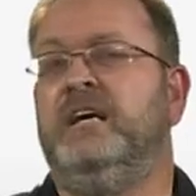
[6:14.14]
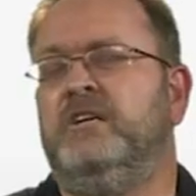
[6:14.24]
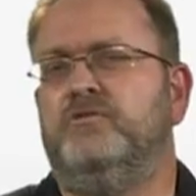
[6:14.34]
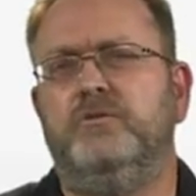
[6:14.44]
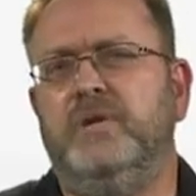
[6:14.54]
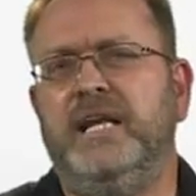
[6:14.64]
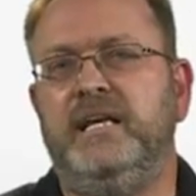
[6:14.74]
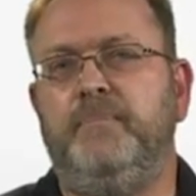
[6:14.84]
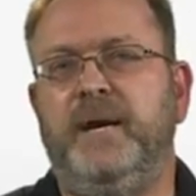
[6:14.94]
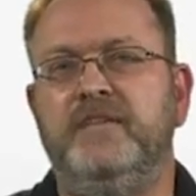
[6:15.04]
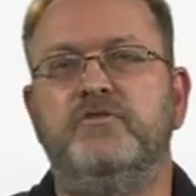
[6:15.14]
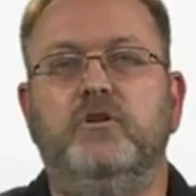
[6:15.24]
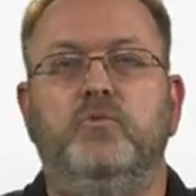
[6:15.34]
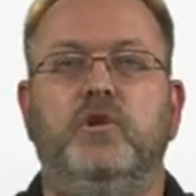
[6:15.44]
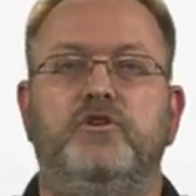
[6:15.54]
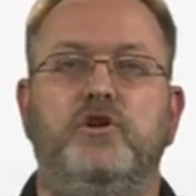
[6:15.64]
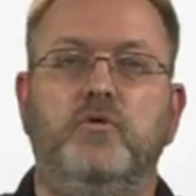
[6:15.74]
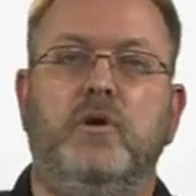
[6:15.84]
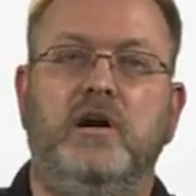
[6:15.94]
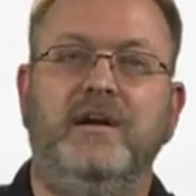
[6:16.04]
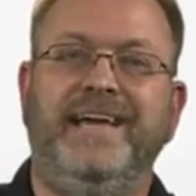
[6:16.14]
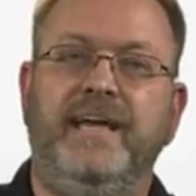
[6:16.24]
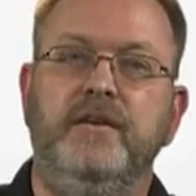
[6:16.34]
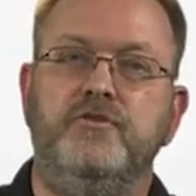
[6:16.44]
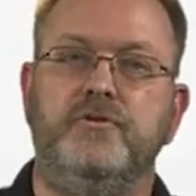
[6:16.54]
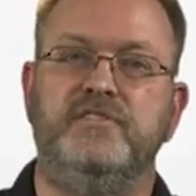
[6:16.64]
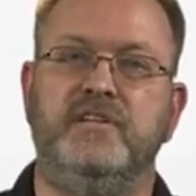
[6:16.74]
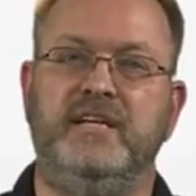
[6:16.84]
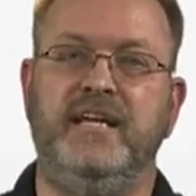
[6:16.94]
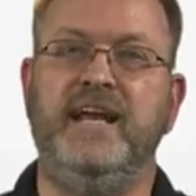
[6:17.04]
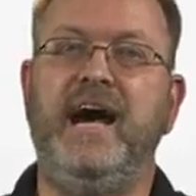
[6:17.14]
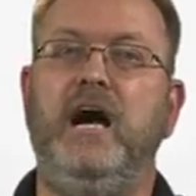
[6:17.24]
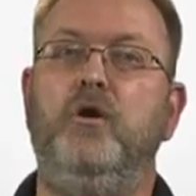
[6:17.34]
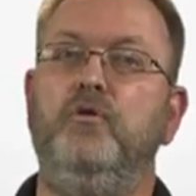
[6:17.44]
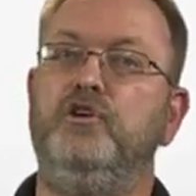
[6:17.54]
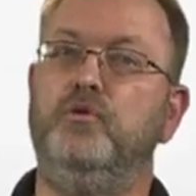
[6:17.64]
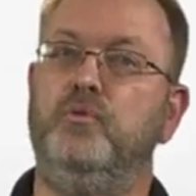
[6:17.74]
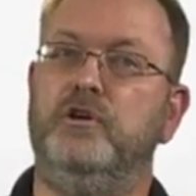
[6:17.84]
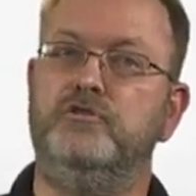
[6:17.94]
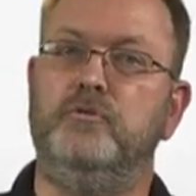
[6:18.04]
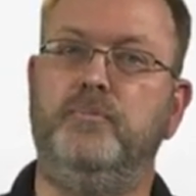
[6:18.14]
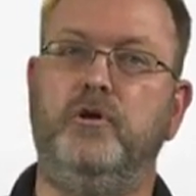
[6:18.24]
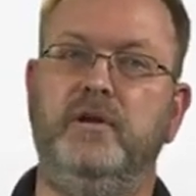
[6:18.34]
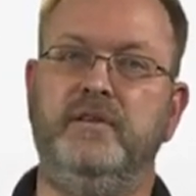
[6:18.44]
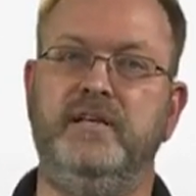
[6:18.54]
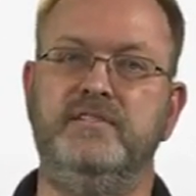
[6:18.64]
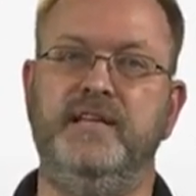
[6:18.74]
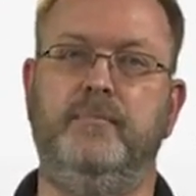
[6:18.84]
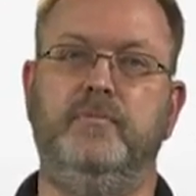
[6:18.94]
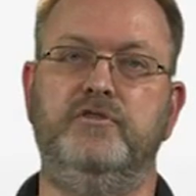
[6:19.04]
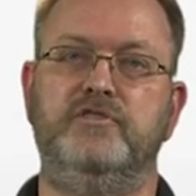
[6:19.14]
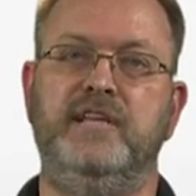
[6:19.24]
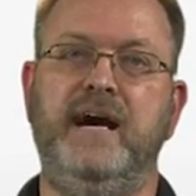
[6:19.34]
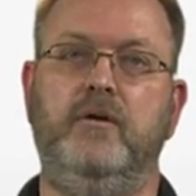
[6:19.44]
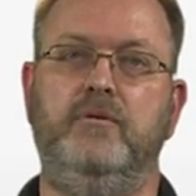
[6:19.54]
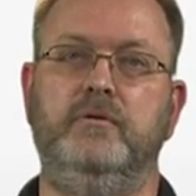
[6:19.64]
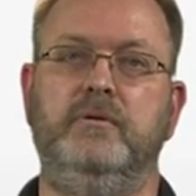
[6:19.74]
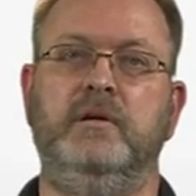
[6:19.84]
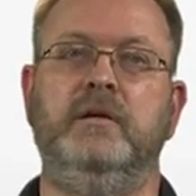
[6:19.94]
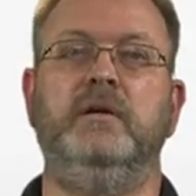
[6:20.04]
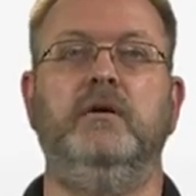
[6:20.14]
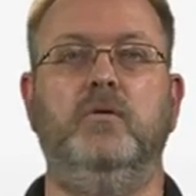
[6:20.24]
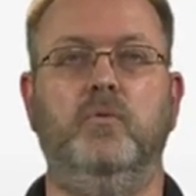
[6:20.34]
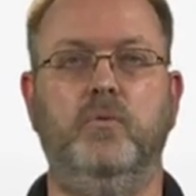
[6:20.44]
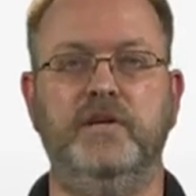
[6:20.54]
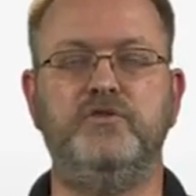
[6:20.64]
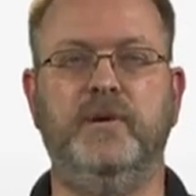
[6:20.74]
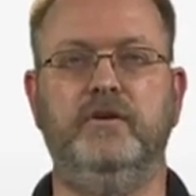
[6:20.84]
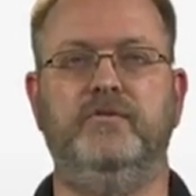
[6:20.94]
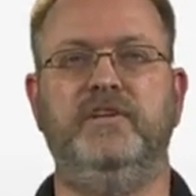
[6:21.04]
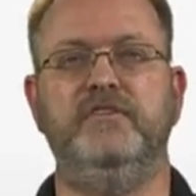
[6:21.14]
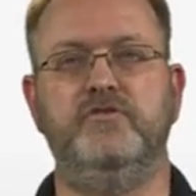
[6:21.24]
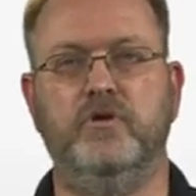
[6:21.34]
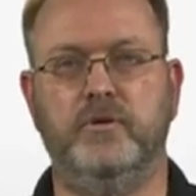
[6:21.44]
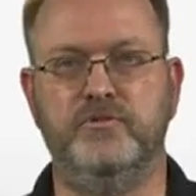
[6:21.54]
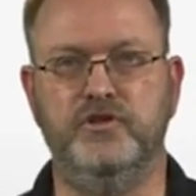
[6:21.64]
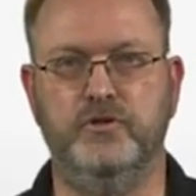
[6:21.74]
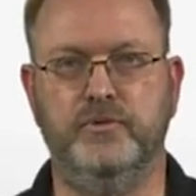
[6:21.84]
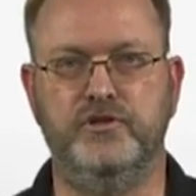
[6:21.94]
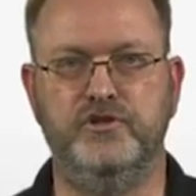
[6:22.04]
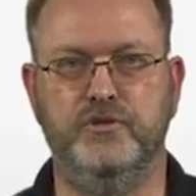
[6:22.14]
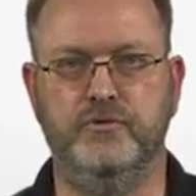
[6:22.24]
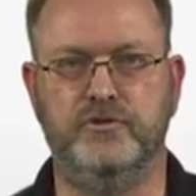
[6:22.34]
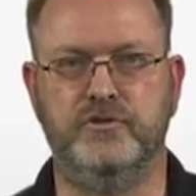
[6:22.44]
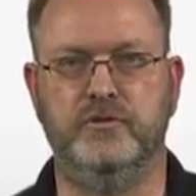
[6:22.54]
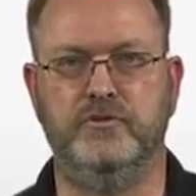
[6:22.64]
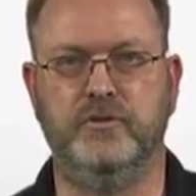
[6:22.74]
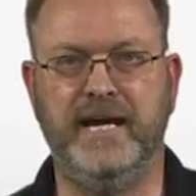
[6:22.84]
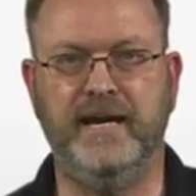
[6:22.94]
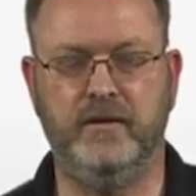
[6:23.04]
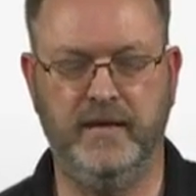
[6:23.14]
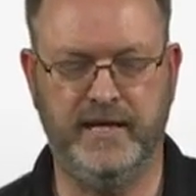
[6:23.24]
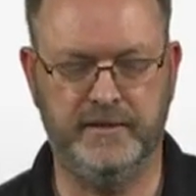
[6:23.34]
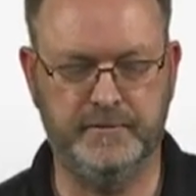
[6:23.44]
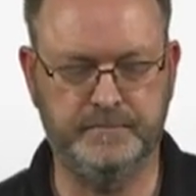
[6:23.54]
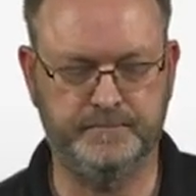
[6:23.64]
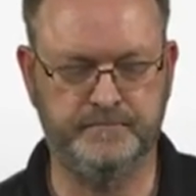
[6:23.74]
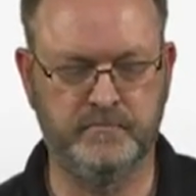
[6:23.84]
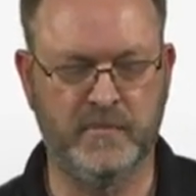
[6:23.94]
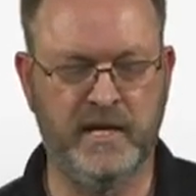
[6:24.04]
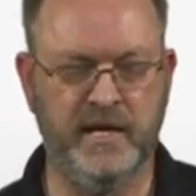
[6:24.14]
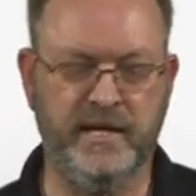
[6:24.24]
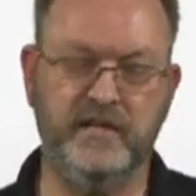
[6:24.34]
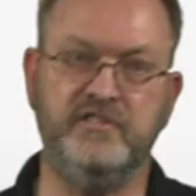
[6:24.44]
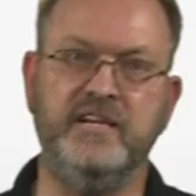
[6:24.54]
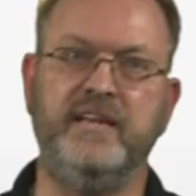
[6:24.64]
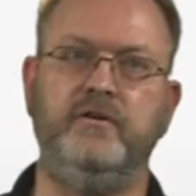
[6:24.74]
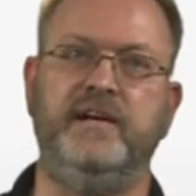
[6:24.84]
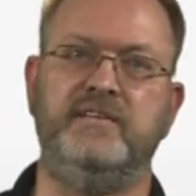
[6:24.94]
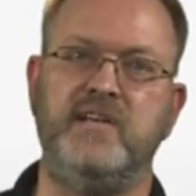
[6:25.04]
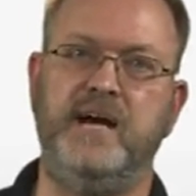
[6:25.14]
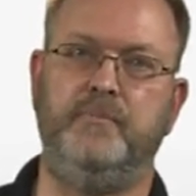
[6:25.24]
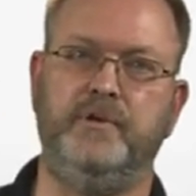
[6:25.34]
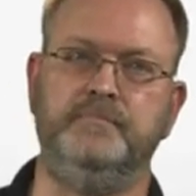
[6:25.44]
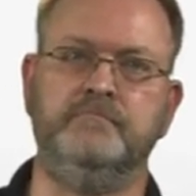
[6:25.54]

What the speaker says: So it really depends on what you are interested in, how you want to boil these numbers down, which one of these norms you would choose to calculate. Here's another example.